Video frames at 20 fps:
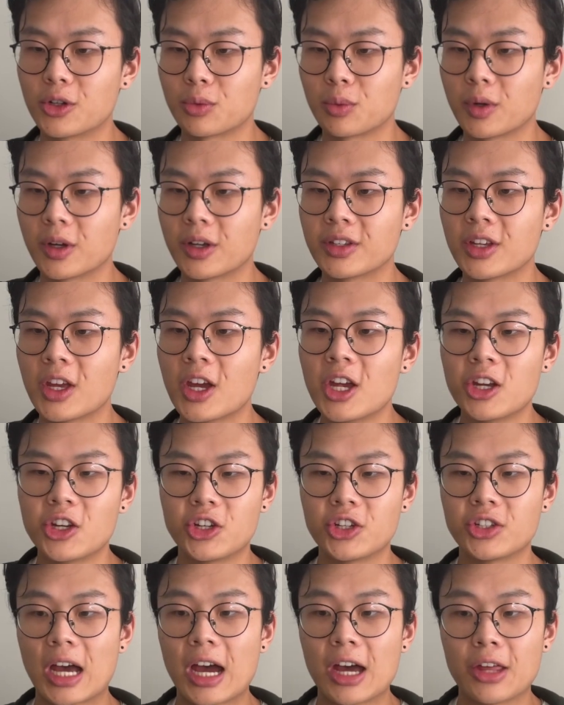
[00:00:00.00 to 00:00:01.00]
was
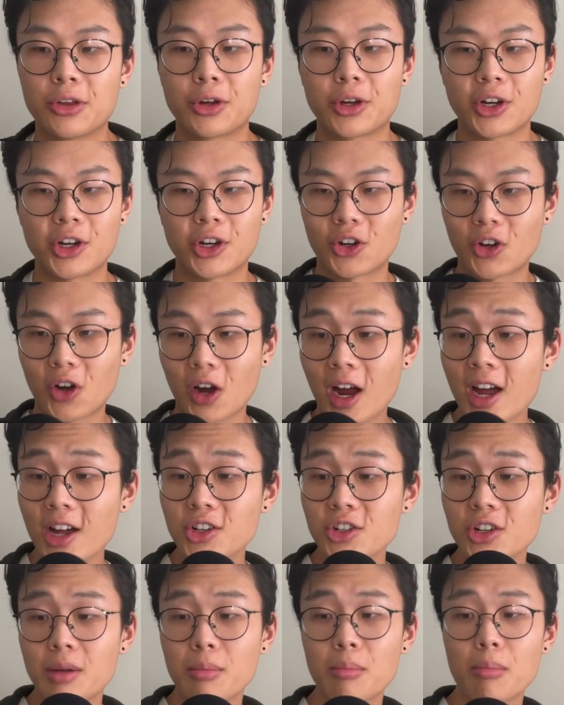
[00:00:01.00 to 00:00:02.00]
she's either gonna crash
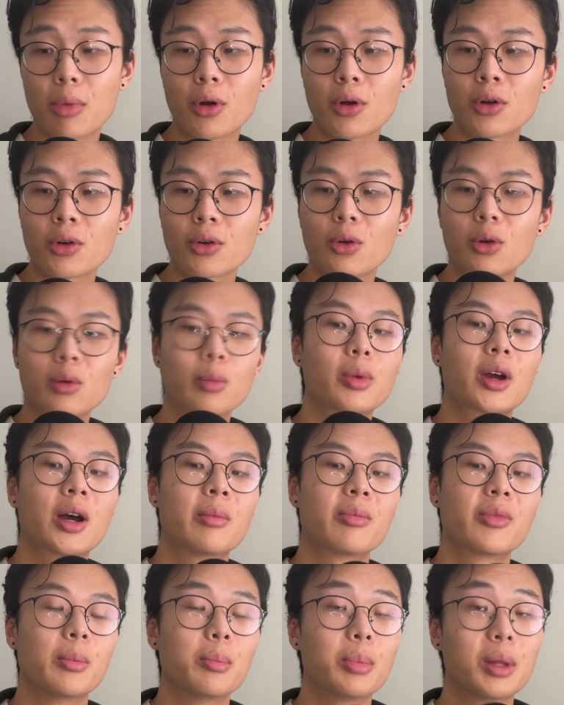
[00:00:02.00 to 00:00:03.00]
and burn or
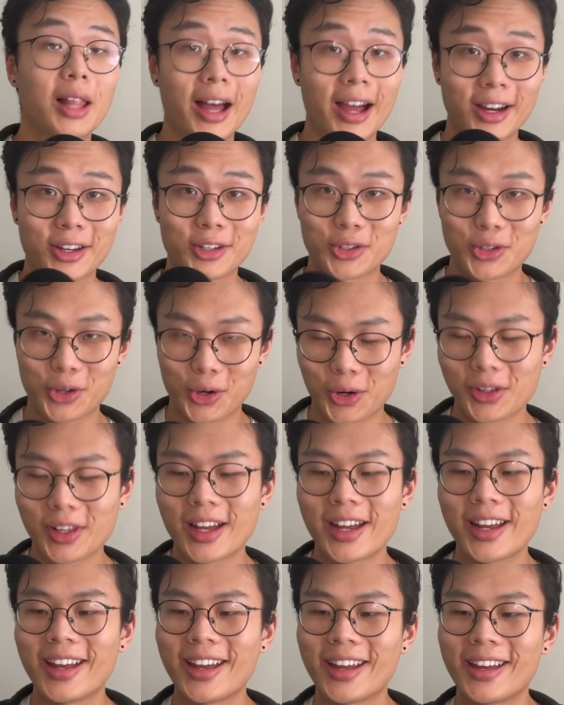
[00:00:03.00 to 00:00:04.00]
become the Black
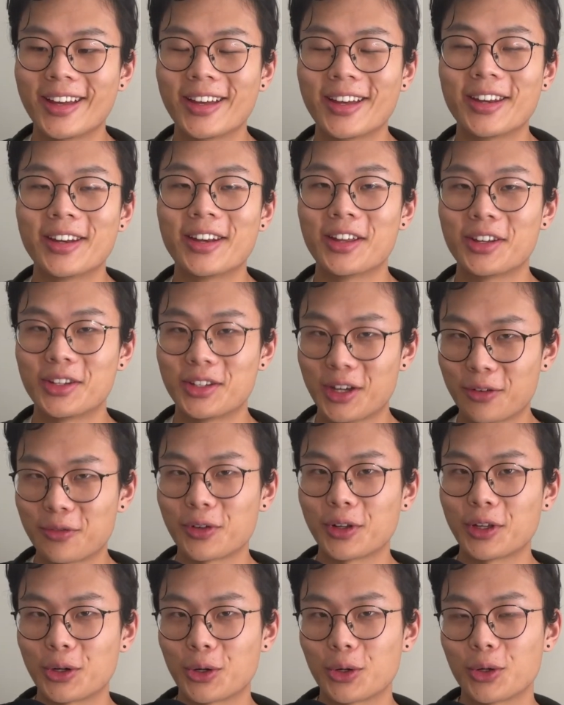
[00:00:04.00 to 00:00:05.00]
Starlight, and
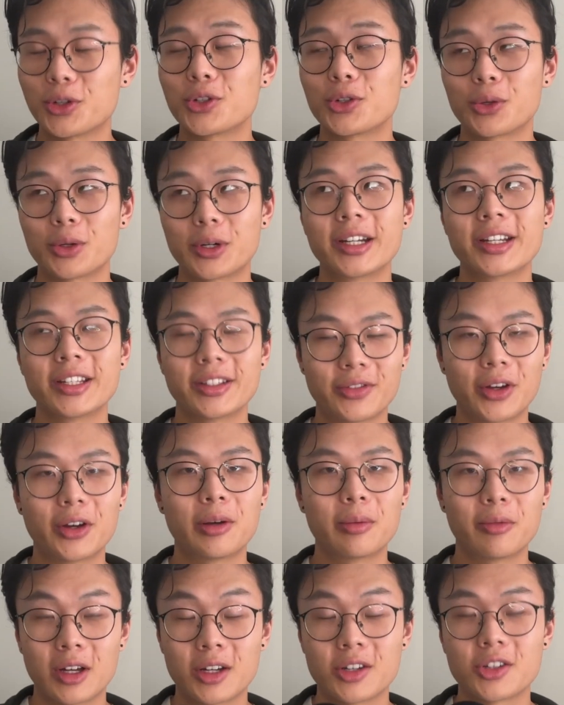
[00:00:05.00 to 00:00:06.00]
definitely her story is very
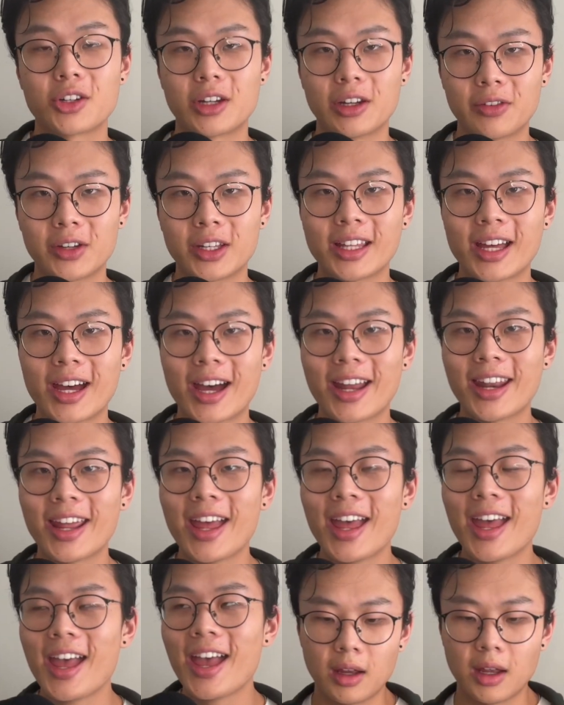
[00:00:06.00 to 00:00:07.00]
much giving that.
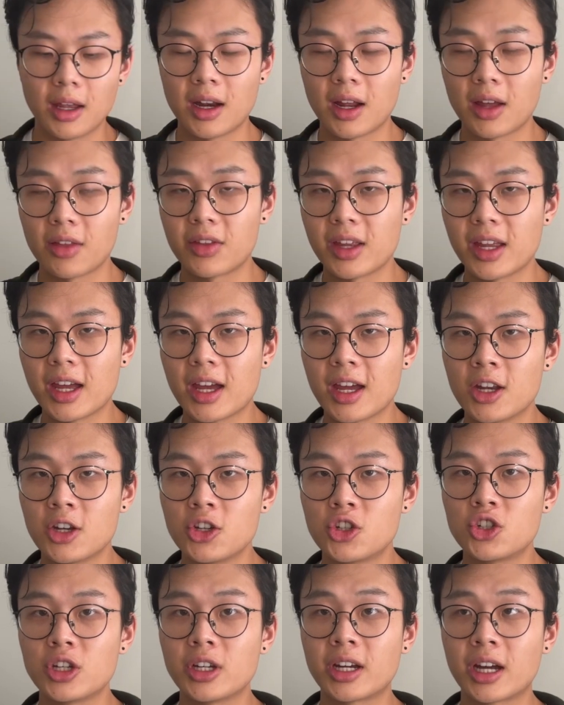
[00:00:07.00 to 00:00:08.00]
And at the end,
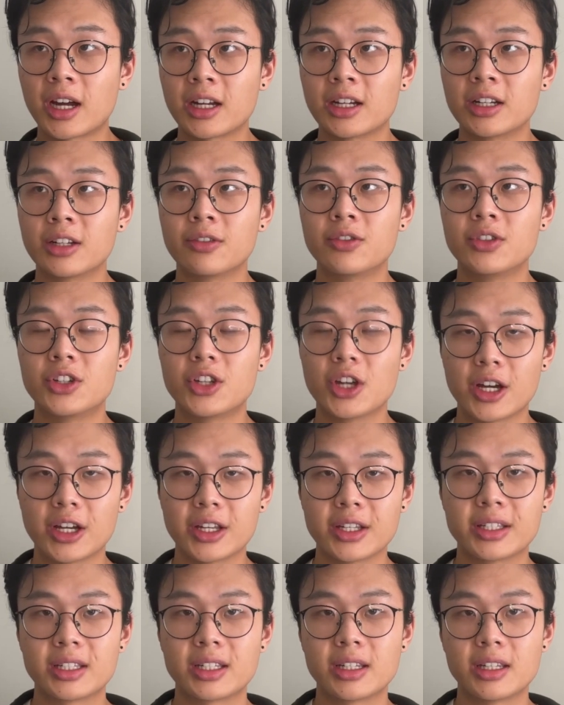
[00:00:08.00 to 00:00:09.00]
she kind of
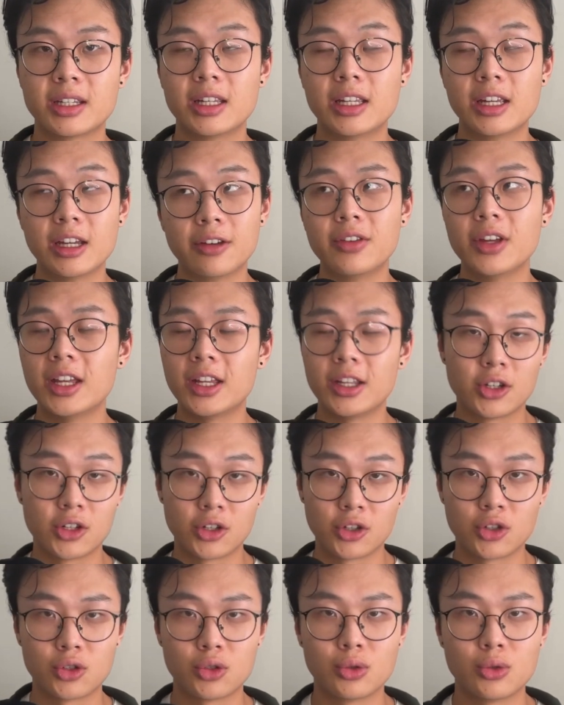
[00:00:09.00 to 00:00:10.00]
does give in
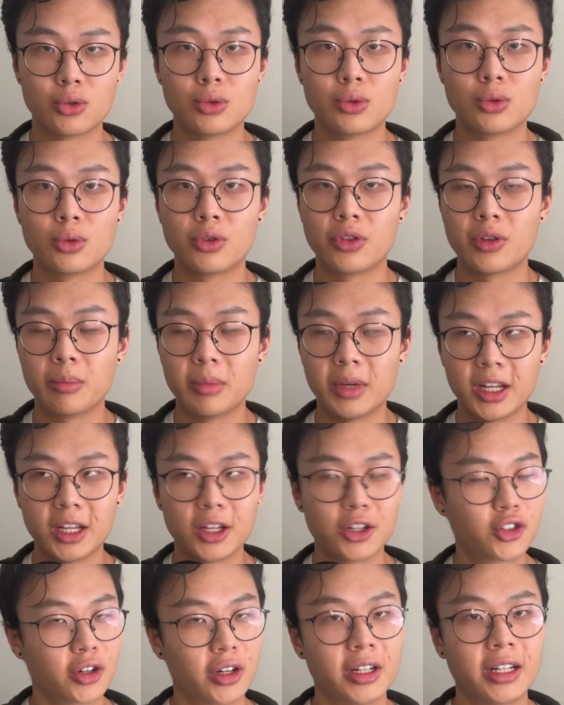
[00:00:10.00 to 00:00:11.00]
to the media
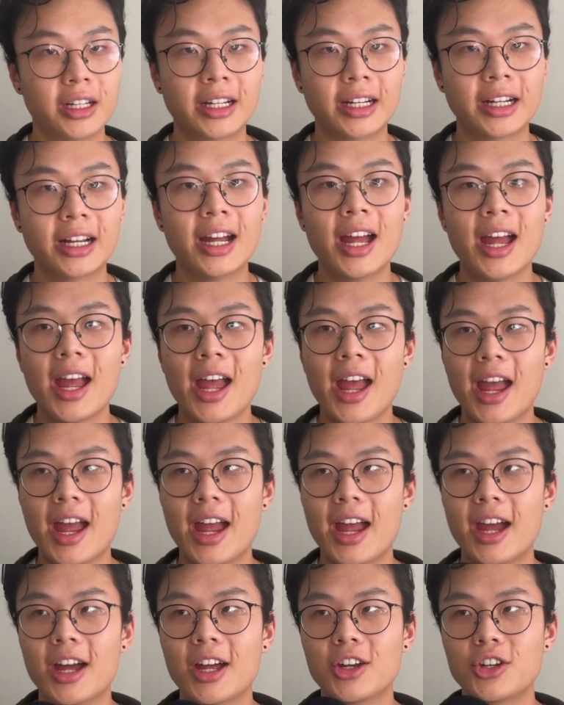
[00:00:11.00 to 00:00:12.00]
training,
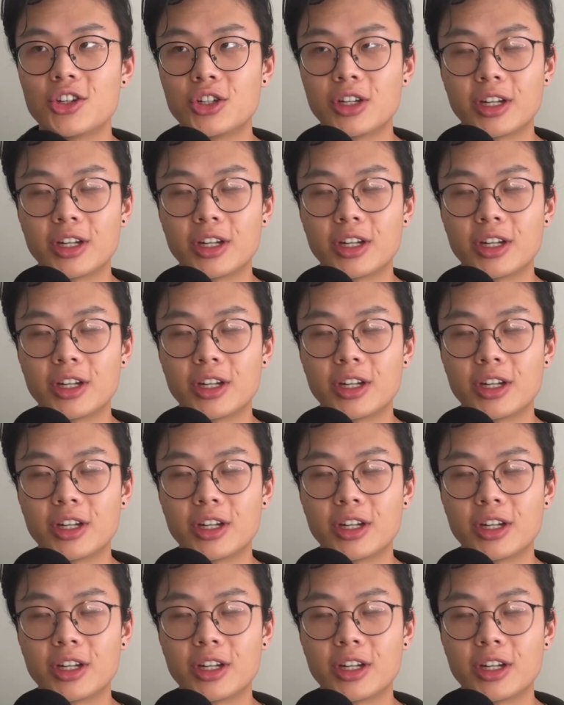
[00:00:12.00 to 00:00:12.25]
and she